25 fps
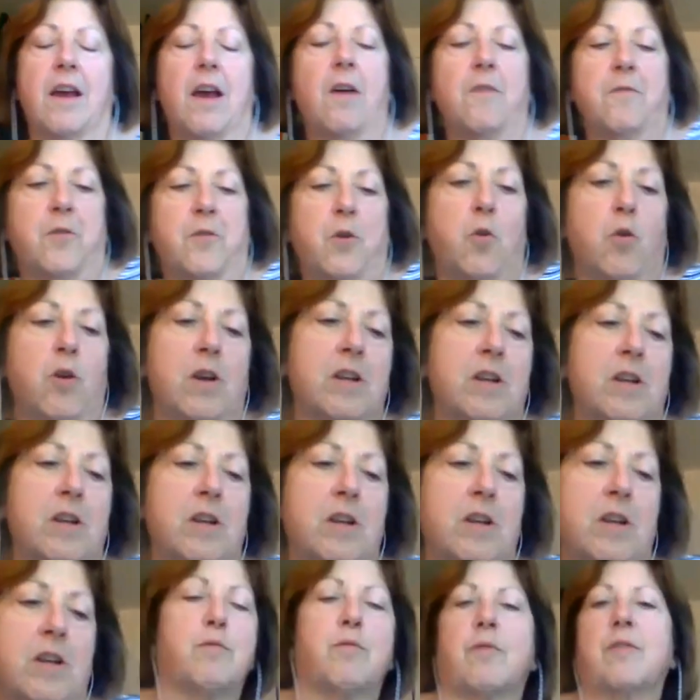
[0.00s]
of course,
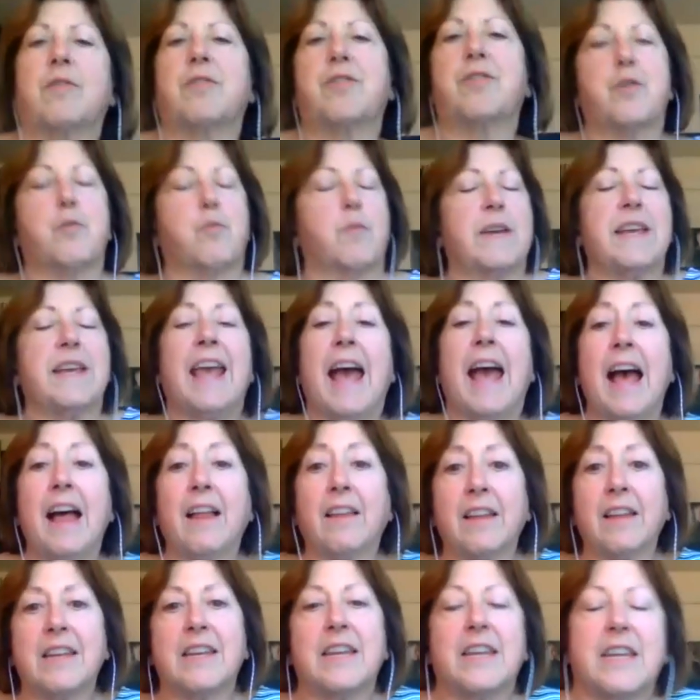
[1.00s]
the
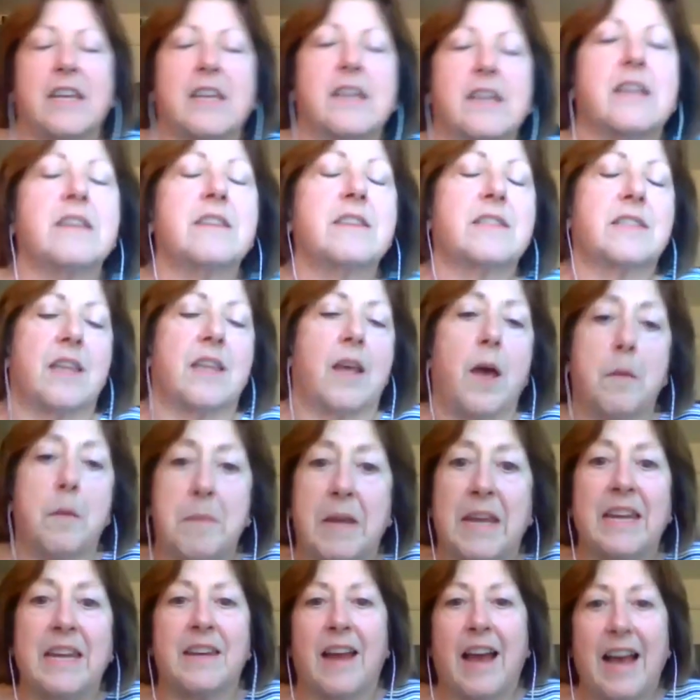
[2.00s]
reality is, I
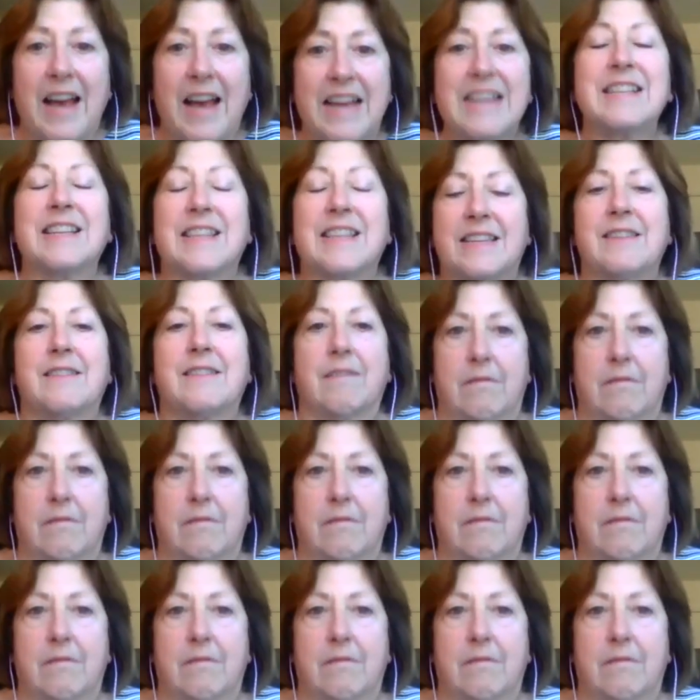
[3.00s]
mean, I